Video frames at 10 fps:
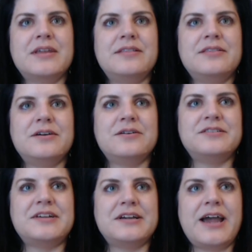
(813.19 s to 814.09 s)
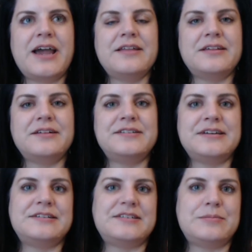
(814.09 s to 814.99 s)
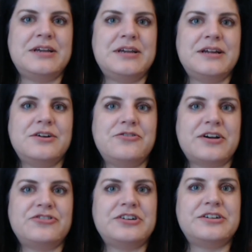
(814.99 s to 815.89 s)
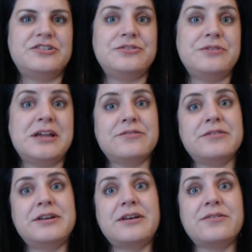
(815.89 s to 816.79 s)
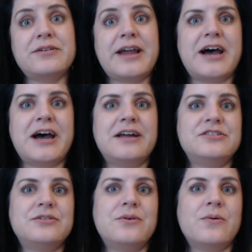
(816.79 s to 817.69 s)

there's a cat that's exhibiting aggression to either another cat